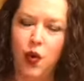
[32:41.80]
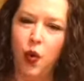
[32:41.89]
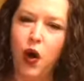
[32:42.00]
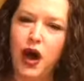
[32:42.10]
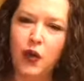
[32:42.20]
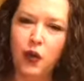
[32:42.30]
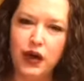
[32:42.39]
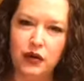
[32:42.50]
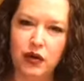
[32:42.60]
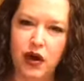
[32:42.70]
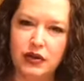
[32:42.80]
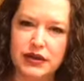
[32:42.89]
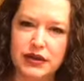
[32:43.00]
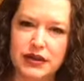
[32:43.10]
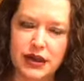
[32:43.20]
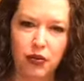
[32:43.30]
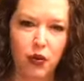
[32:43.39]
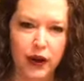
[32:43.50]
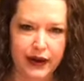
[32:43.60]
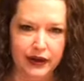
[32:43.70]
what went wrong
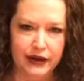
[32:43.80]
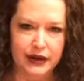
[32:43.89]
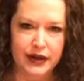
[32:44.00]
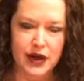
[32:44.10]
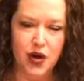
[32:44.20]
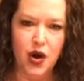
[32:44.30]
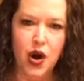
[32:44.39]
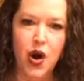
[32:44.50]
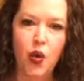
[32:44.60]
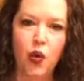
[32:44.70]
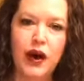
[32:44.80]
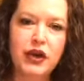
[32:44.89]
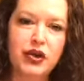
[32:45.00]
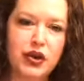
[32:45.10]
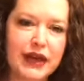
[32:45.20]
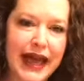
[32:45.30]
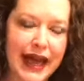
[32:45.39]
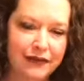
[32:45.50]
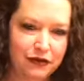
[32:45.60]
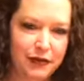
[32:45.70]
somewhere? What could
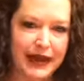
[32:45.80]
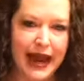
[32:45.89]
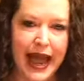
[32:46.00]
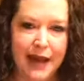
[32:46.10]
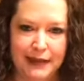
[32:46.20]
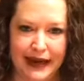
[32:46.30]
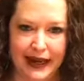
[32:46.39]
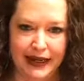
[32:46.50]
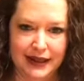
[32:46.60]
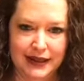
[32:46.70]
have been happening